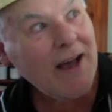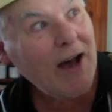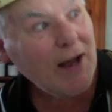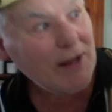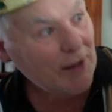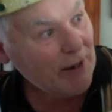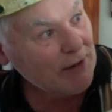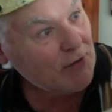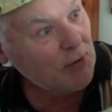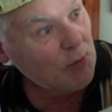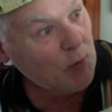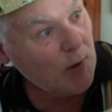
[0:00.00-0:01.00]
I like
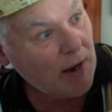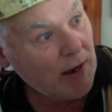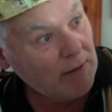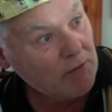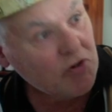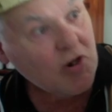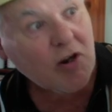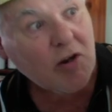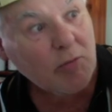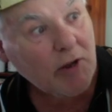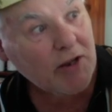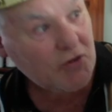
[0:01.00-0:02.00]
to choke them
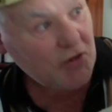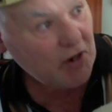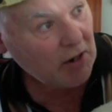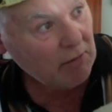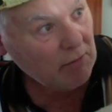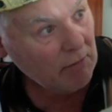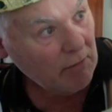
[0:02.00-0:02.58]
like chicken.